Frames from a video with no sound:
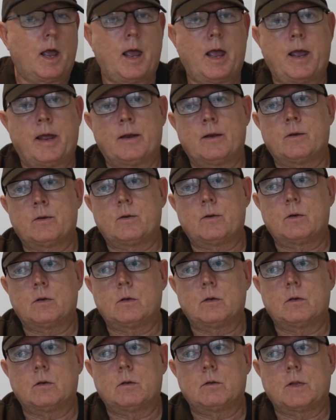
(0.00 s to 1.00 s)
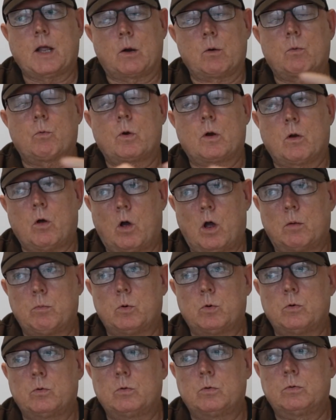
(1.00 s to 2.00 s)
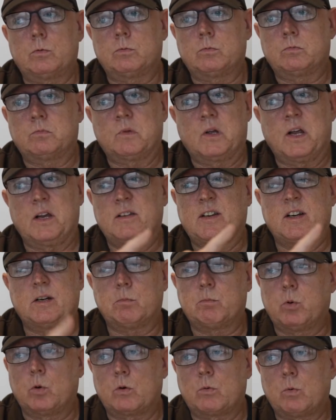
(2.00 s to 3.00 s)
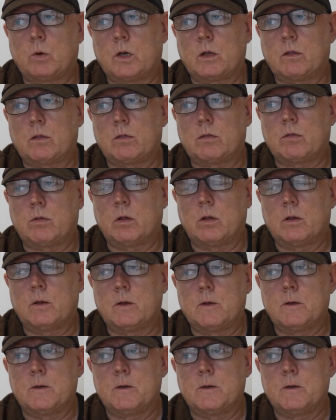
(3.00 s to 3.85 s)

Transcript: and they were reliable, easy to book with.